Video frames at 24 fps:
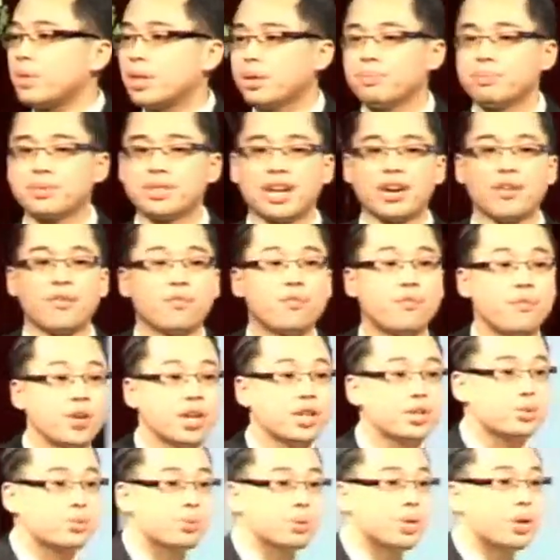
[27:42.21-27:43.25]
them to have
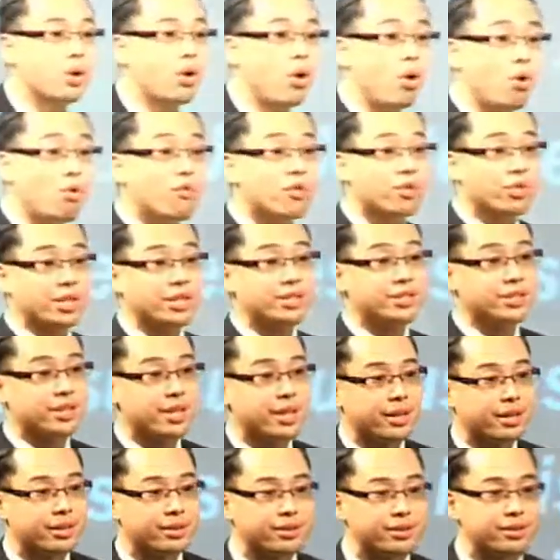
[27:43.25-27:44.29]
victory over these
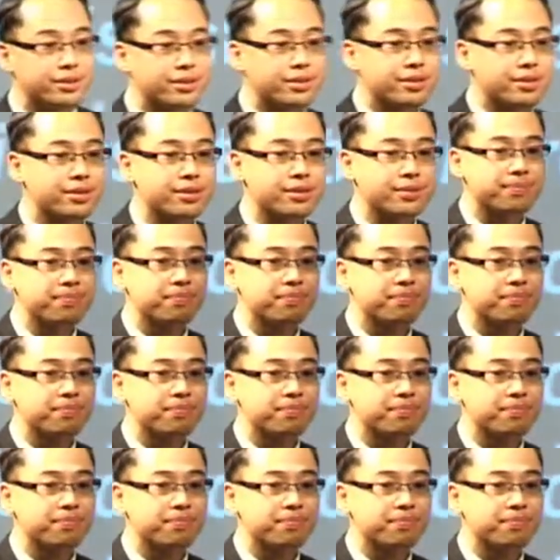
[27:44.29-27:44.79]
things.